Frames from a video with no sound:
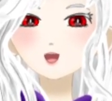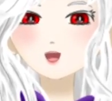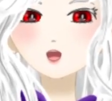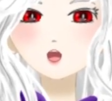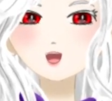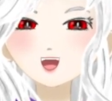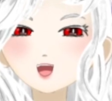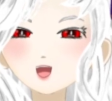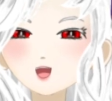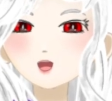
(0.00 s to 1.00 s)
It is
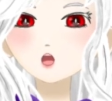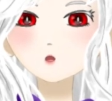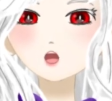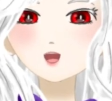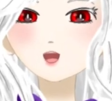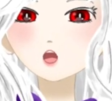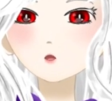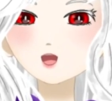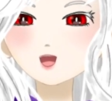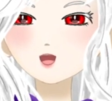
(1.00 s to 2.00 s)
Dank Pods! Way
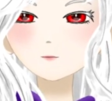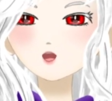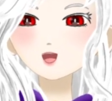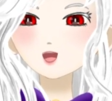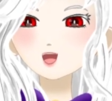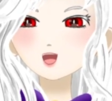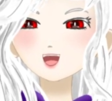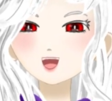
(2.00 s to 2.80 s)
to go, Messiah!